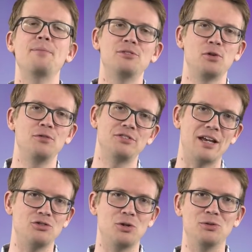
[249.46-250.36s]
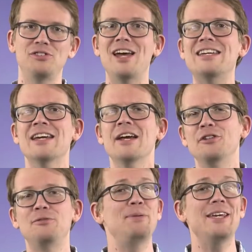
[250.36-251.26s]
episode of SciShow Psych.
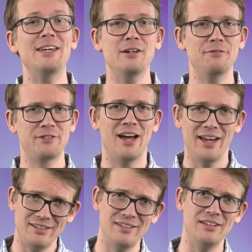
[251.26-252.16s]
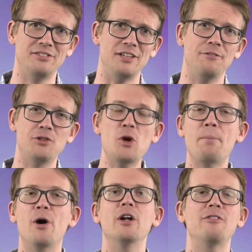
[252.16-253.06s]
Speaking of kindness, if you're
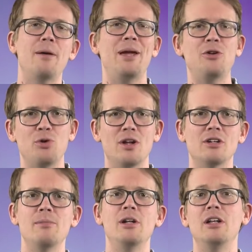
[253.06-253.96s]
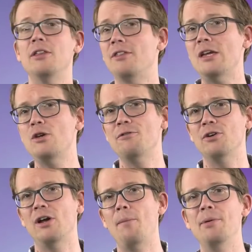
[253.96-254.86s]
part of our Patreon community, thank you
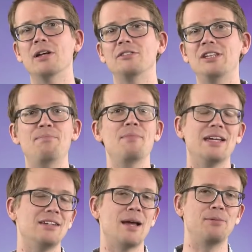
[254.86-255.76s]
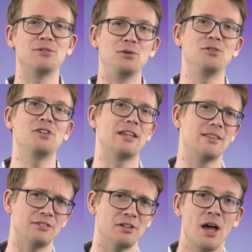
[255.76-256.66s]
for helping us keep making episodes like
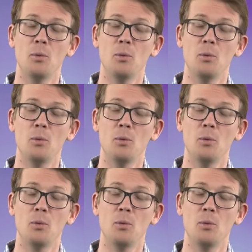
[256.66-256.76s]
this.